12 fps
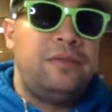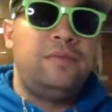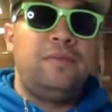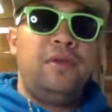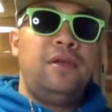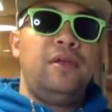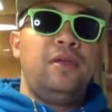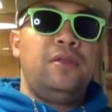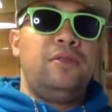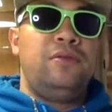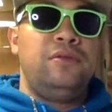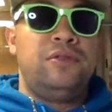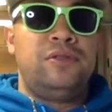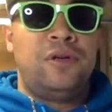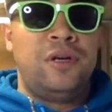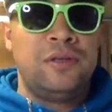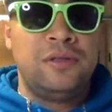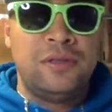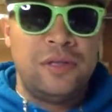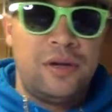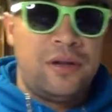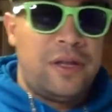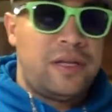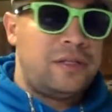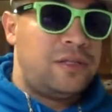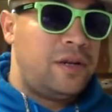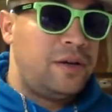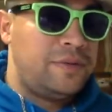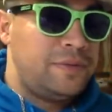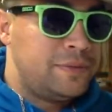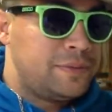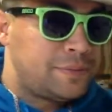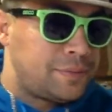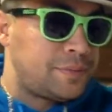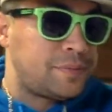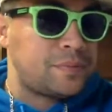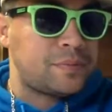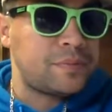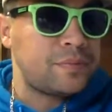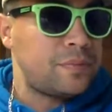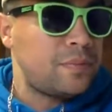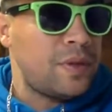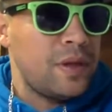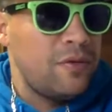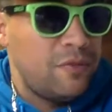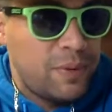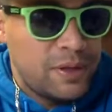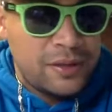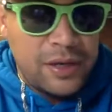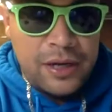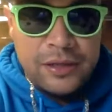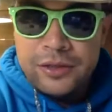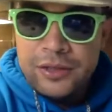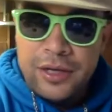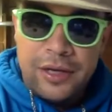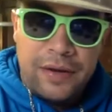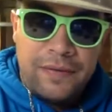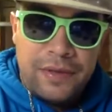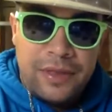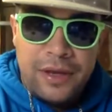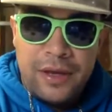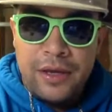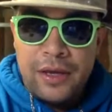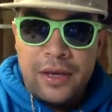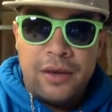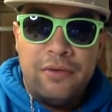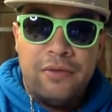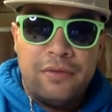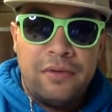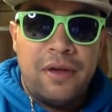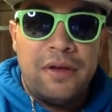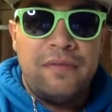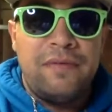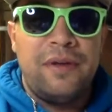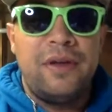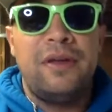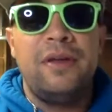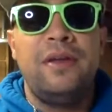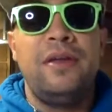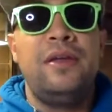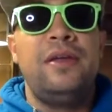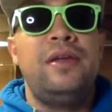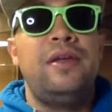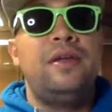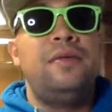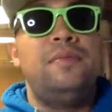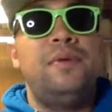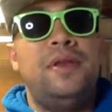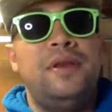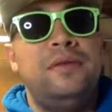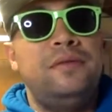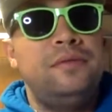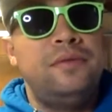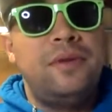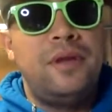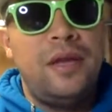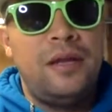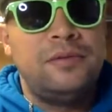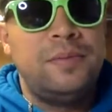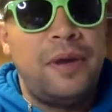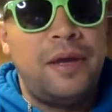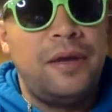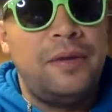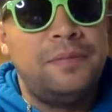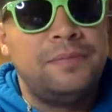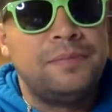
him through his struggles and all that stuff, who've been touched and everything, and who have been helped by him.